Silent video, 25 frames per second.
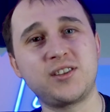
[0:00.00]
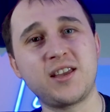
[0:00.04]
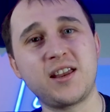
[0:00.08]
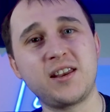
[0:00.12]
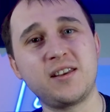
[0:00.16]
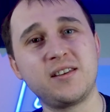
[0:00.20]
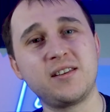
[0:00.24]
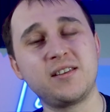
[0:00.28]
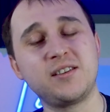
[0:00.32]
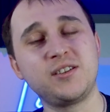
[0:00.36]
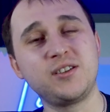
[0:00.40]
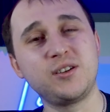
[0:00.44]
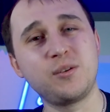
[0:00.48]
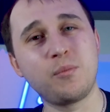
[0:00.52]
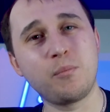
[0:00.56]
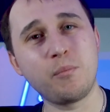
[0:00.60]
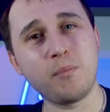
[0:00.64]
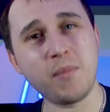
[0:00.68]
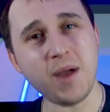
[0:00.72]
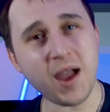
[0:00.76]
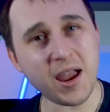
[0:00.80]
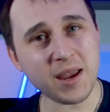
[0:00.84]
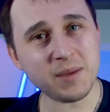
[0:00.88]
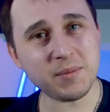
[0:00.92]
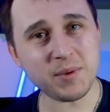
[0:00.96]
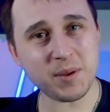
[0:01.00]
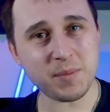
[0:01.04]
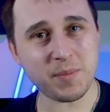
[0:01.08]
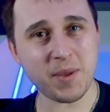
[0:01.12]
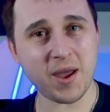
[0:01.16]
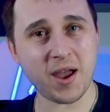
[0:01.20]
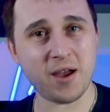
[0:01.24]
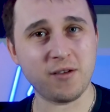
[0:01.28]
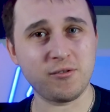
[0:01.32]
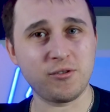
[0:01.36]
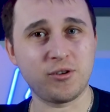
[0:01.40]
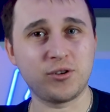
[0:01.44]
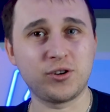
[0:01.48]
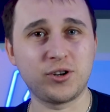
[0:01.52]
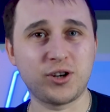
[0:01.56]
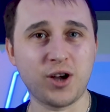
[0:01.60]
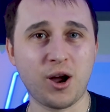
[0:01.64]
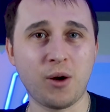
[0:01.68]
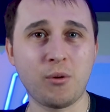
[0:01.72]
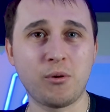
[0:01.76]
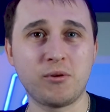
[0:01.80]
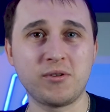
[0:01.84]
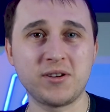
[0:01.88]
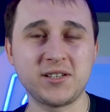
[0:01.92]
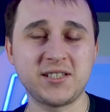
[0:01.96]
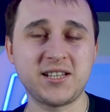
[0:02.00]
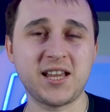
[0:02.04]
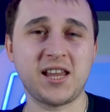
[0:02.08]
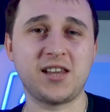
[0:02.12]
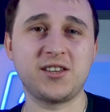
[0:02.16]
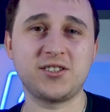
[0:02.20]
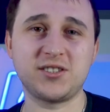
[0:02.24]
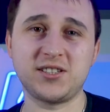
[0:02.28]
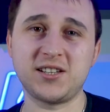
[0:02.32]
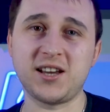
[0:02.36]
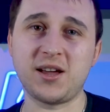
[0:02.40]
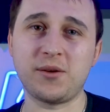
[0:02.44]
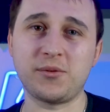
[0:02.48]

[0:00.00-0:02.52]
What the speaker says: then you might be better on Go or Intelligent.